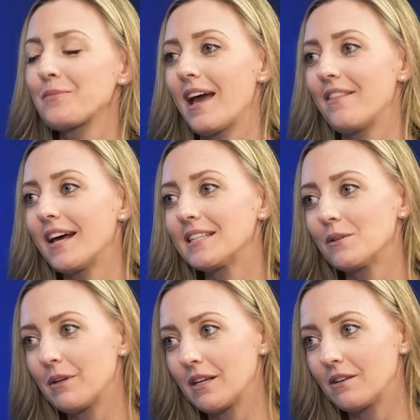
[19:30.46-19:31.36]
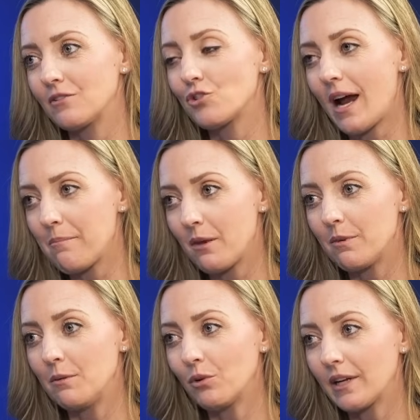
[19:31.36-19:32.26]
And that's a big trap that
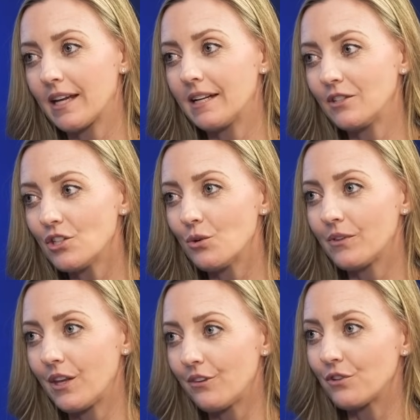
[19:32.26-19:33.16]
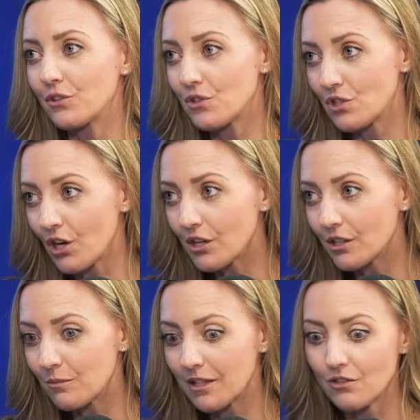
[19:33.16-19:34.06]
people can get into when they first
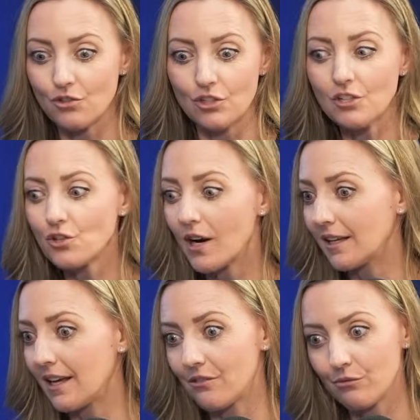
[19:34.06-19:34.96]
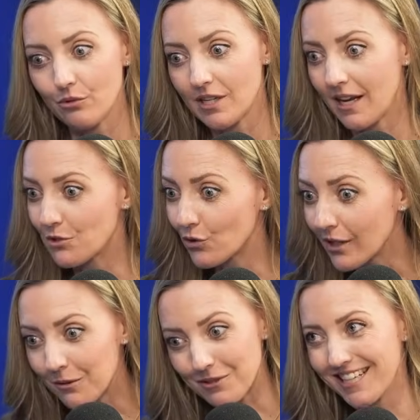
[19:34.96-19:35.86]
start because they're just trying to get through the damn
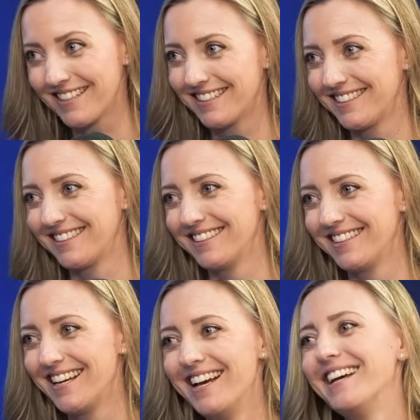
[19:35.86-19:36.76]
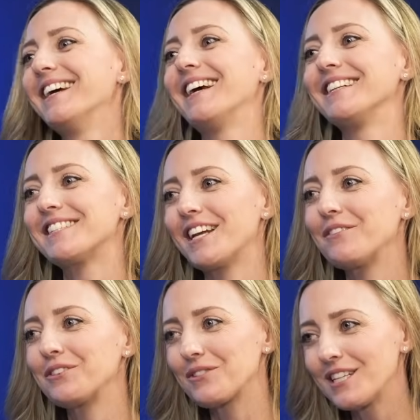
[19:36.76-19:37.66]
script instead
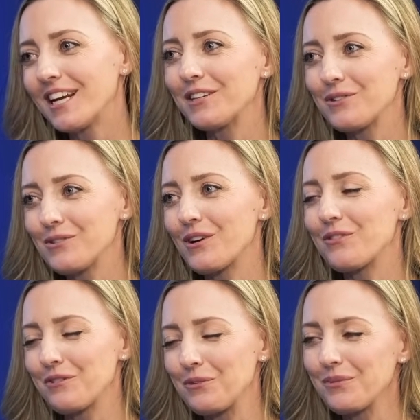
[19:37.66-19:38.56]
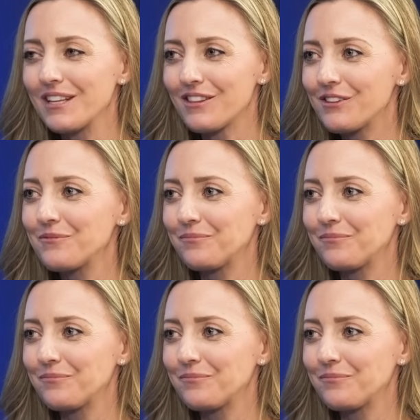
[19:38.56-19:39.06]
of understanding who they're on the phone with.